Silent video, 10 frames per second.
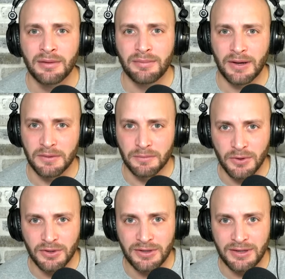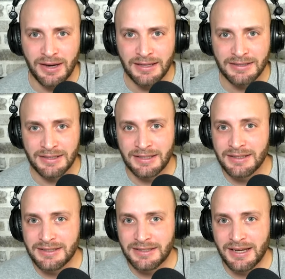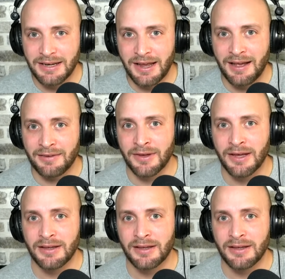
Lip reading: by the Brooklyn Nets in the second half